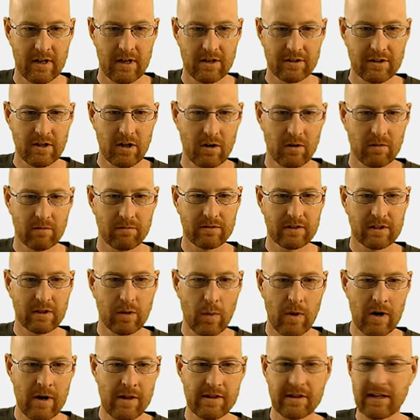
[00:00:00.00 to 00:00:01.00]
So to
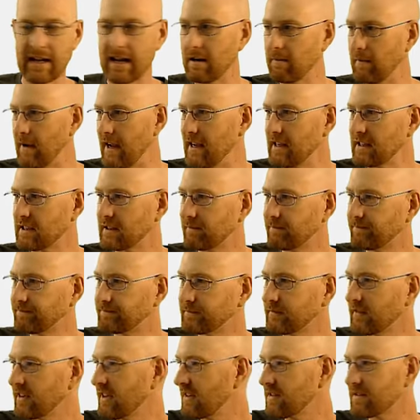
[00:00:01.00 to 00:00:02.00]
query the database,
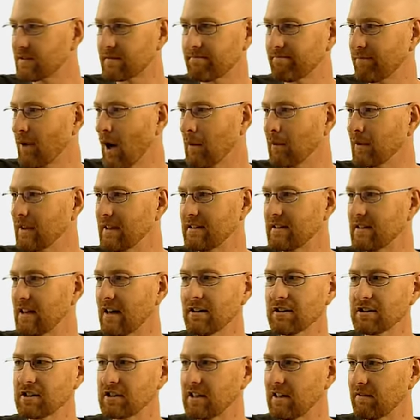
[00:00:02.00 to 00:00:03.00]
there's probably
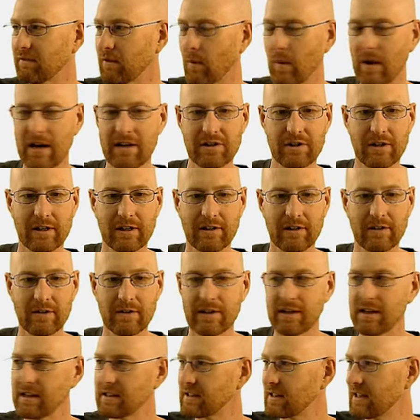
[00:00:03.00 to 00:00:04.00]
tons of different ways you could do
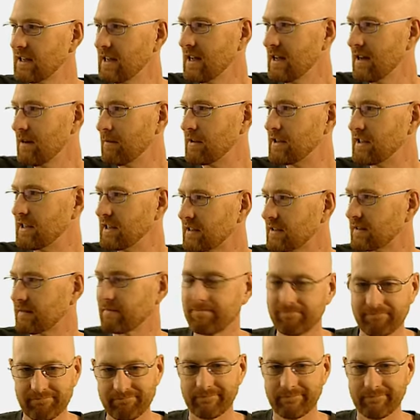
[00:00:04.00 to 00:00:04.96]
this, but just